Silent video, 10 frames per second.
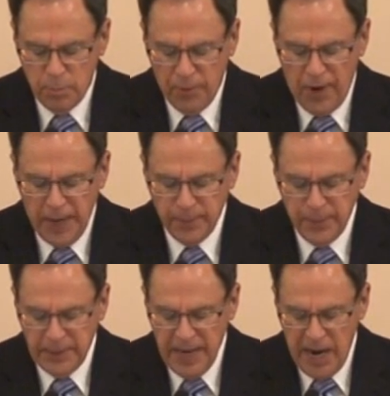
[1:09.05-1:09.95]
Provide
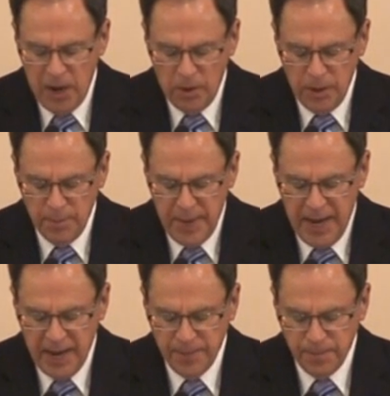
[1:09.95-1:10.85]
me now a
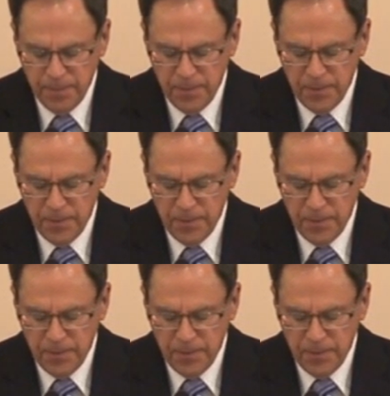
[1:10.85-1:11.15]
man